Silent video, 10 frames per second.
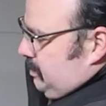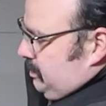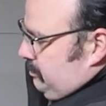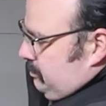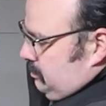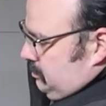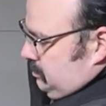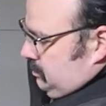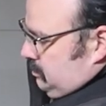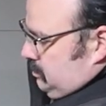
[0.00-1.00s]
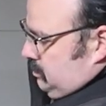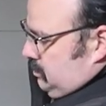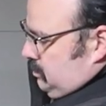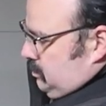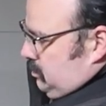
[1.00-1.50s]
I don't,
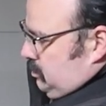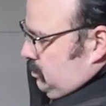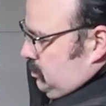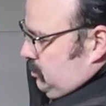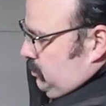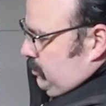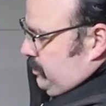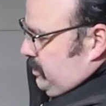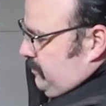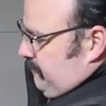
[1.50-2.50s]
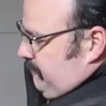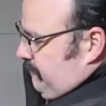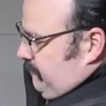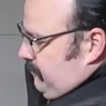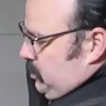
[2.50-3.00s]
2, 3,
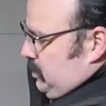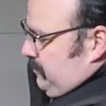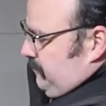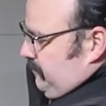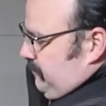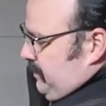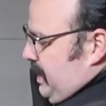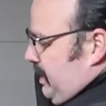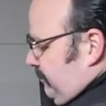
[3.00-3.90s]
4, 5.